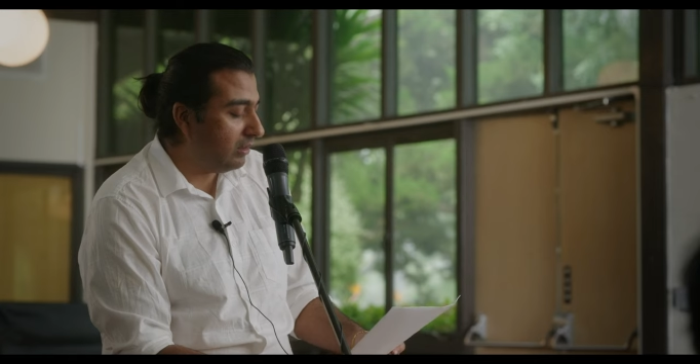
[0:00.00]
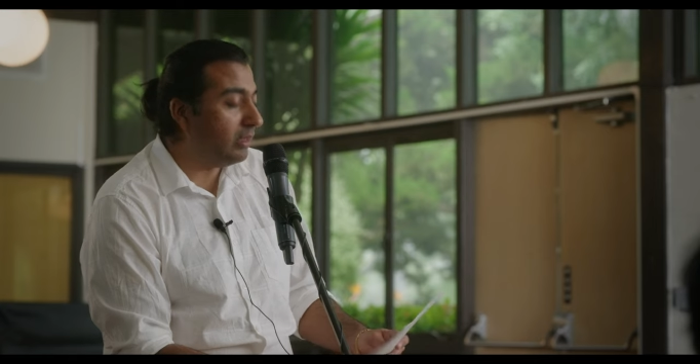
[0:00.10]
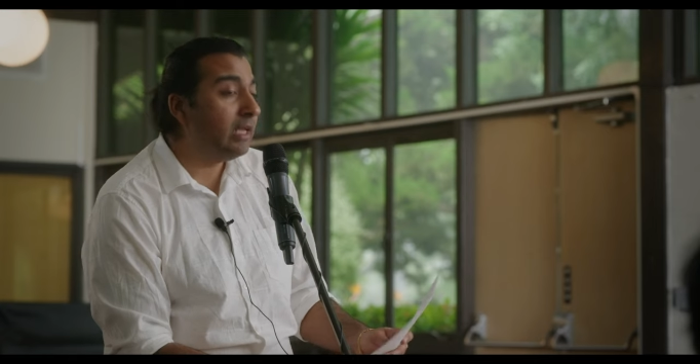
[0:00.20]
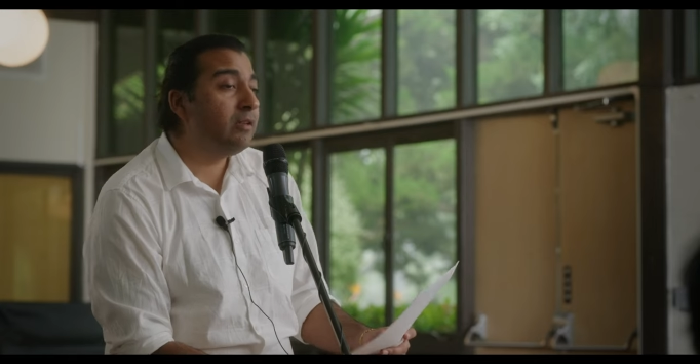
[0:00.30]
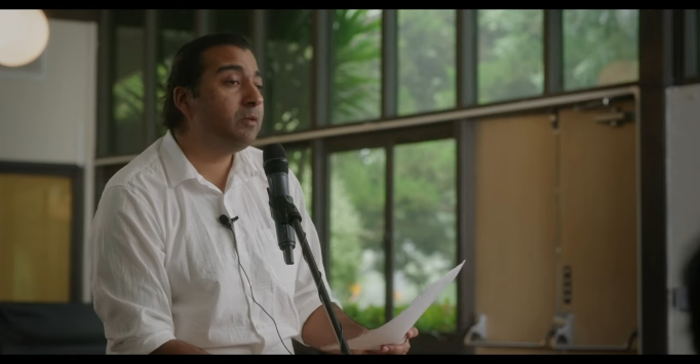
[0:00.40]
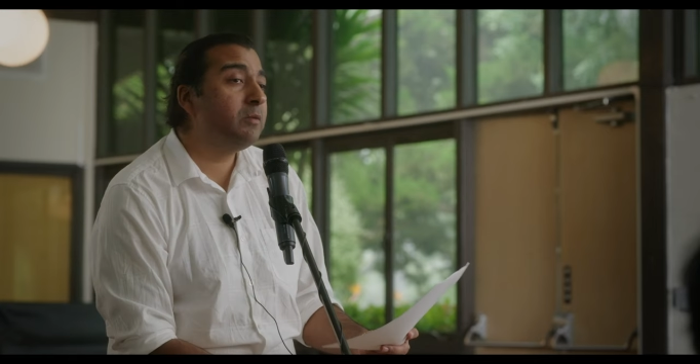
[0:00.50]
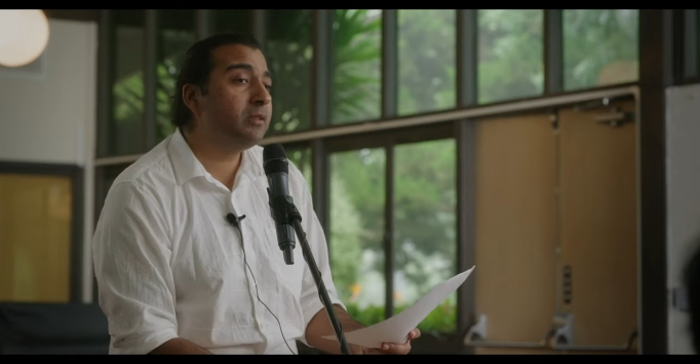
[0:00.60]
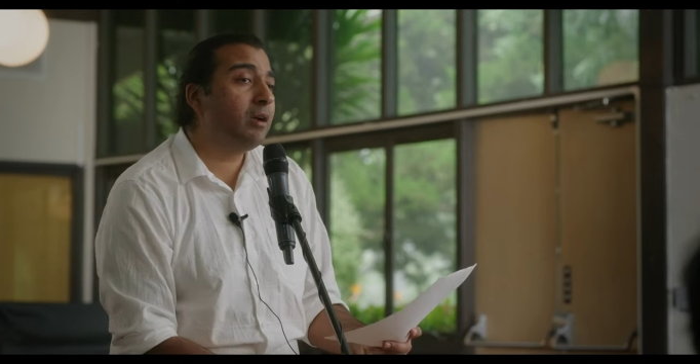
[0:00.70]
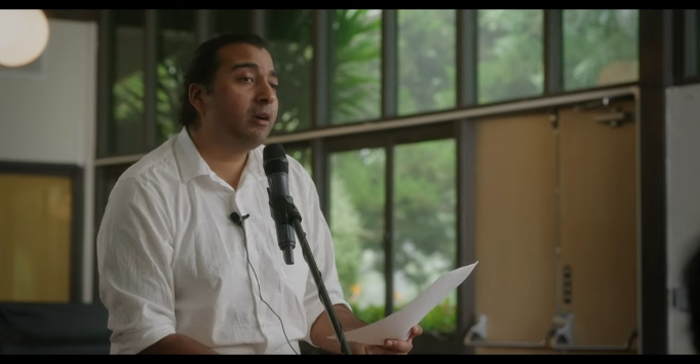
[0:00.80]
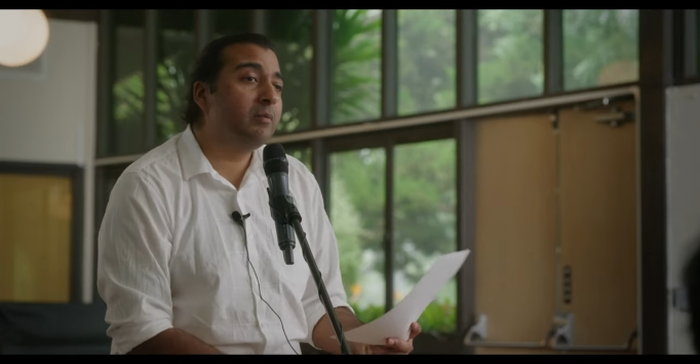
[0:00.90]
Then we will
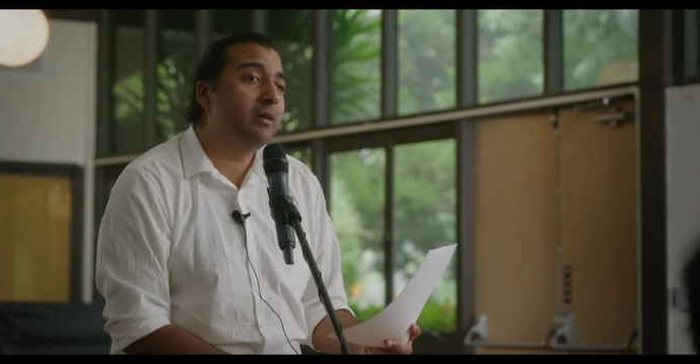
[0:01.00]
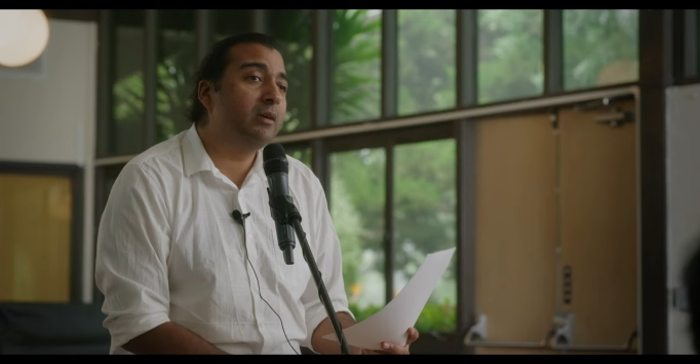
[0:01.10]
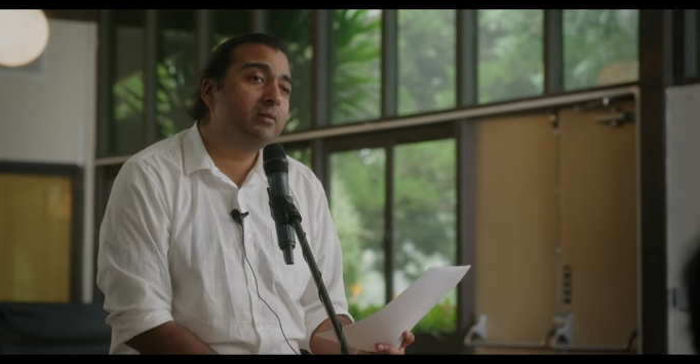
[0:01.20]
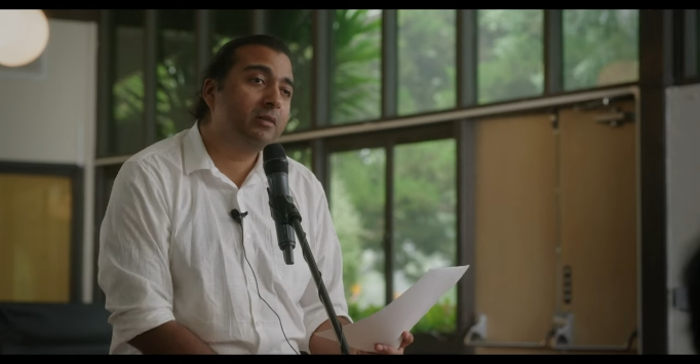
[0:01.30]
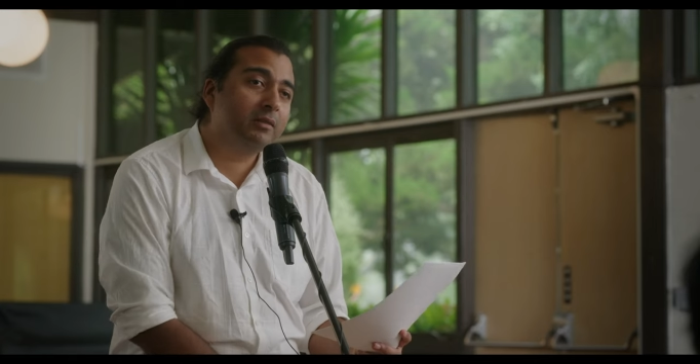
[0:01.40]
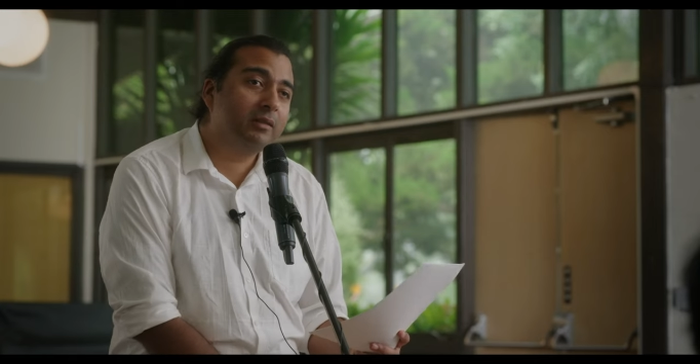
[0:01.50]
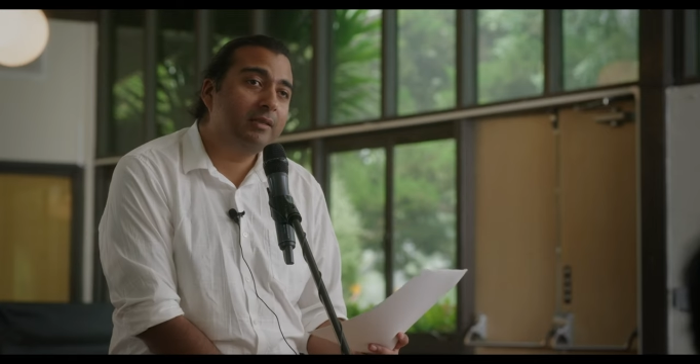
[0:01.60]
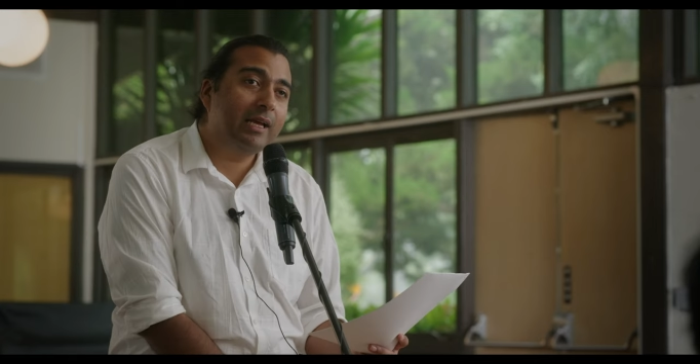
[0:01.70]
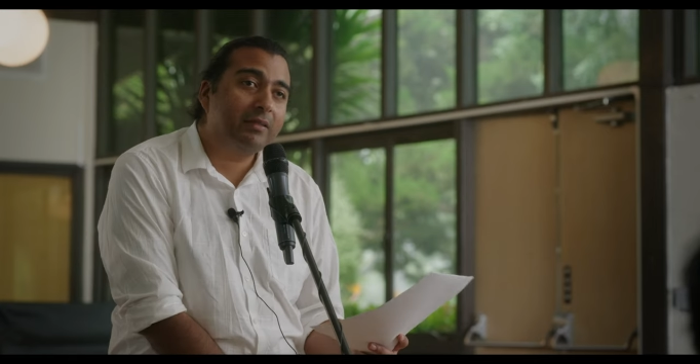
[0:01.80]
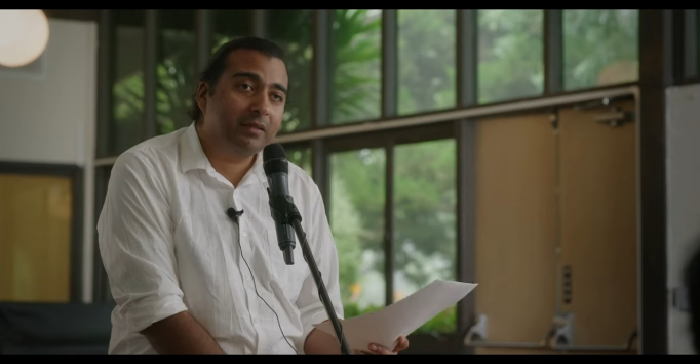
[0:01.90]
talk about
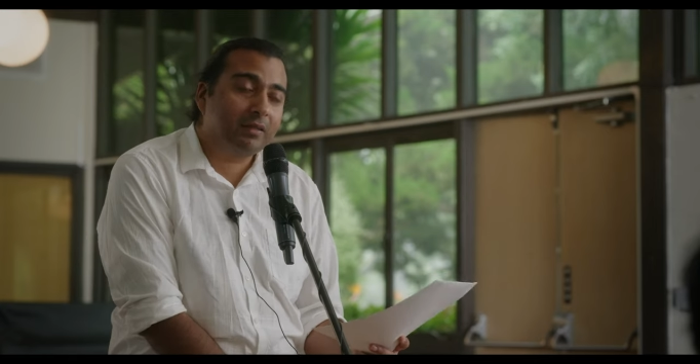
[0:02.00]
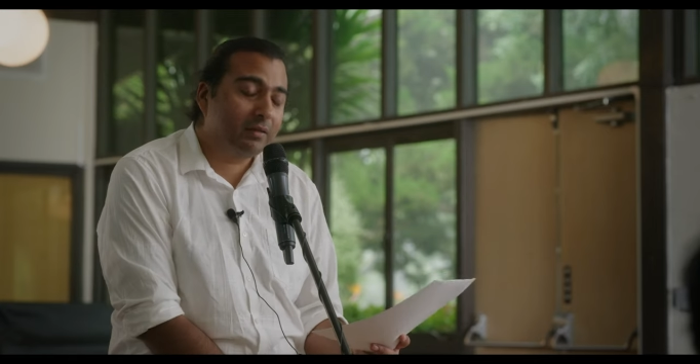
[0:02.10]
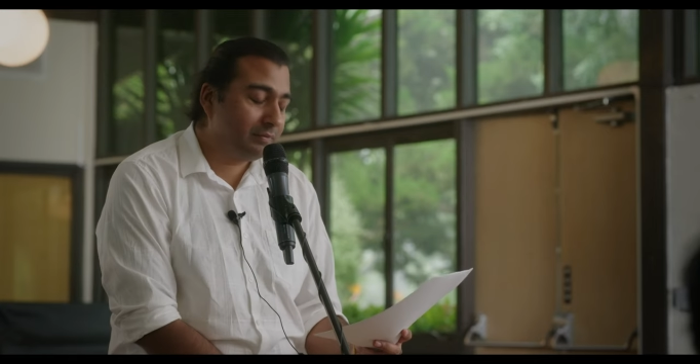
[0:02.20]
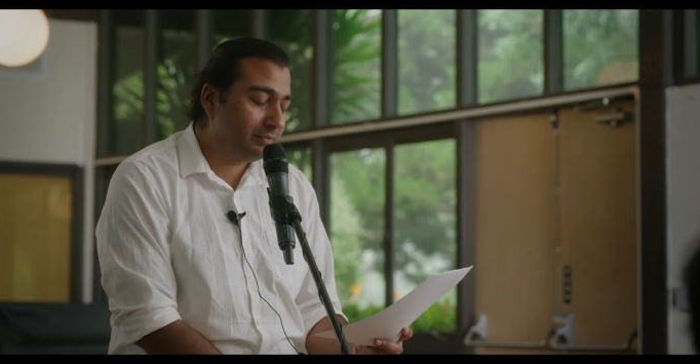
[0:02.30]
death.